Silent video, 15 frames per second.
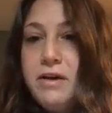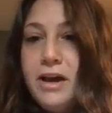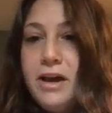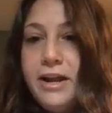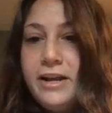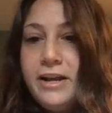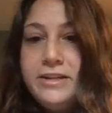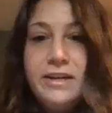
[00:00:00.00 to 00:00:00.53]
an
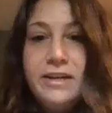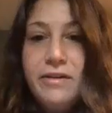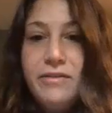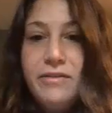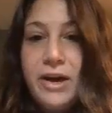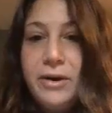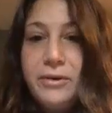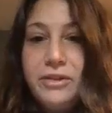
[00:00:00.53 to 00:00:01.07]
idea of
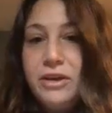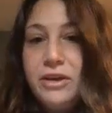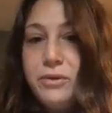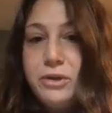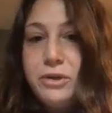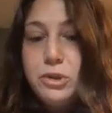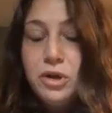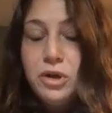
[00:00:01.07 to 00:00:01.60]
how they
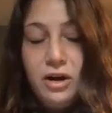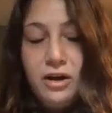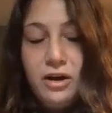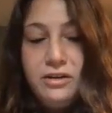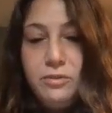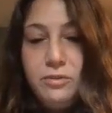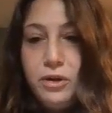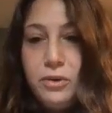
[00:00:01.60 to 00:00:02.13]
would draw
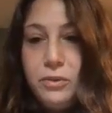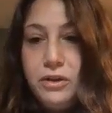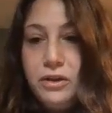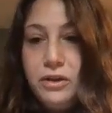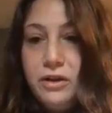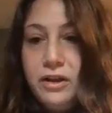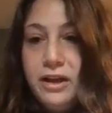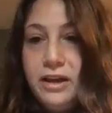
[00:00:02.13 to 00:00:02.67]
and what it would
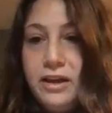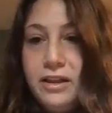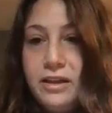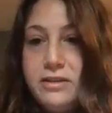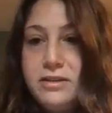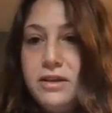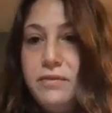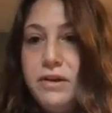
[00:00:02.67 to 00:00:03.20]
look like
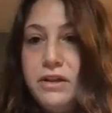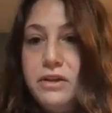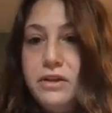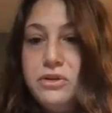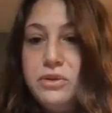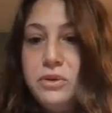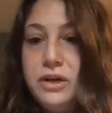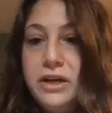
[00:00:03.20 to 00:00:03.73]
as they read their
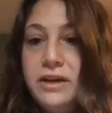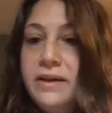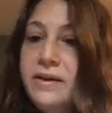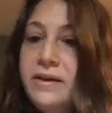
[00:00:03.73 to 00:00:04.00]
story.